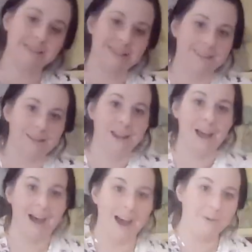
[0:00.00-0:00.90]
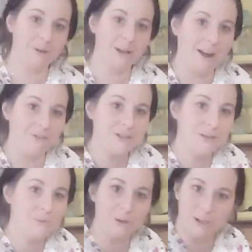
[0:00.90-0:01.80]
and I will have to
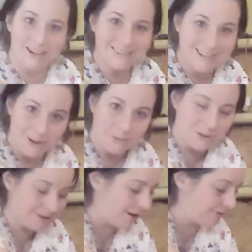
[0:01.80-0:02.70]
work on the other ones off